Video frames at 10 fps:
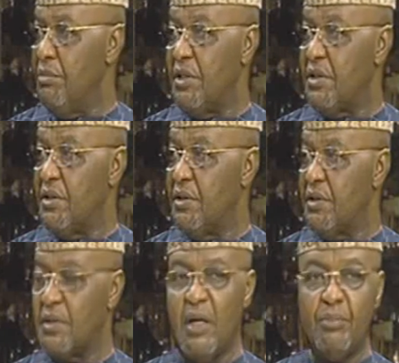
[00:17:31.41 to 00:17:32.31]

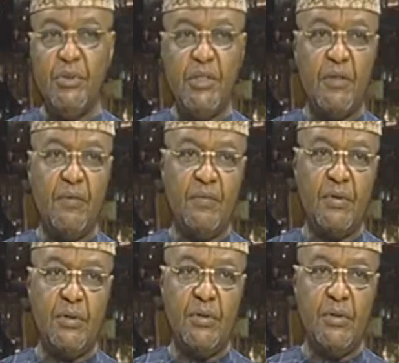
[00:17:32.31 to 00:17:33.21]
meetings, Abuja
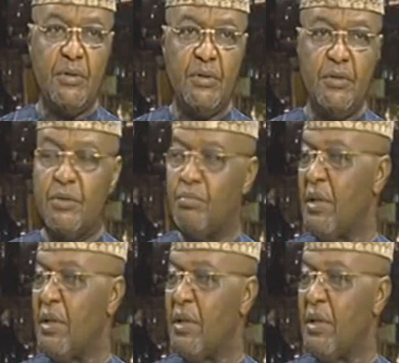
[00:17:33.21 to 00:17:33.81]
conversations,